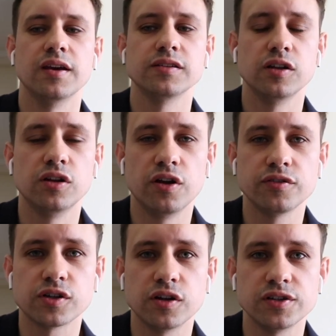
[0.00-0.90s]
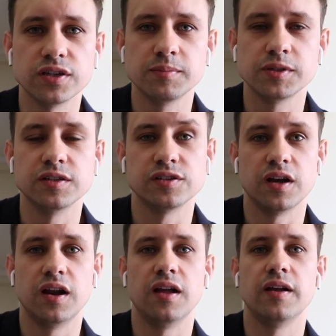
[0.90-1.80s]
There's a lot of scholarships in
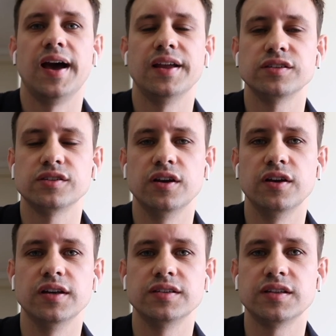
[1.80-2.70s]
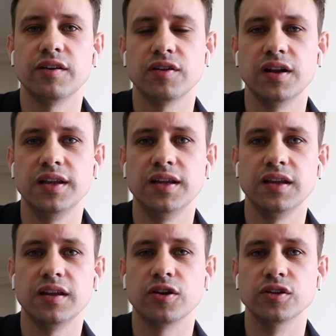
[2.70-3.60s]
China, and so it's
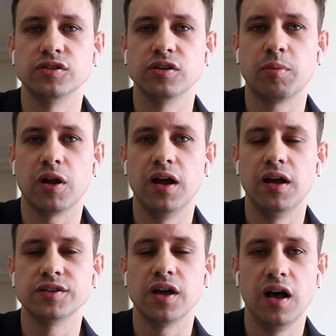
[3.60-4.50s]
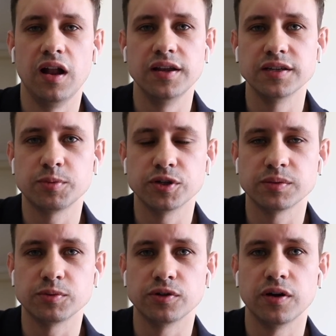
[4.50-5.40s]
definitely good to apply as early as
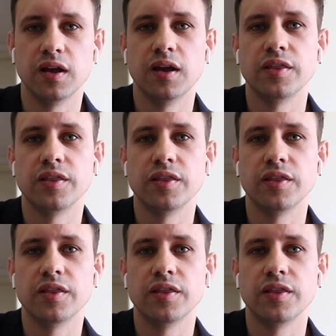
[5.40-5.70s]
possible.